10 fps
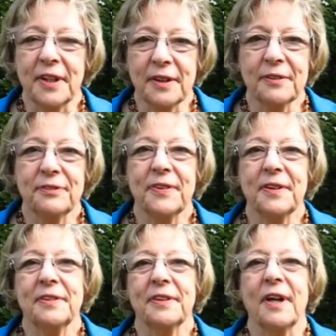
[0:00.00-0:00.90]

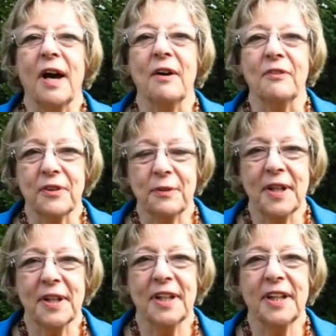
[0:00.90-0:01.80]
Guildford, of
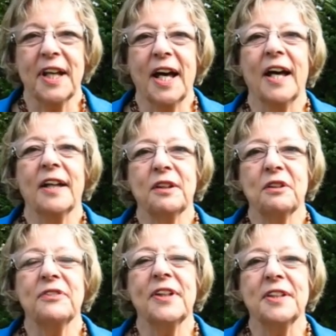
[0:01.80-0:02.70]
Cranleigh, and
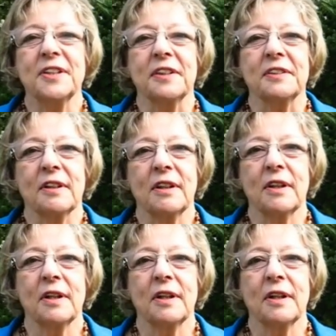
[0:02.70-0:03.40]
our villages.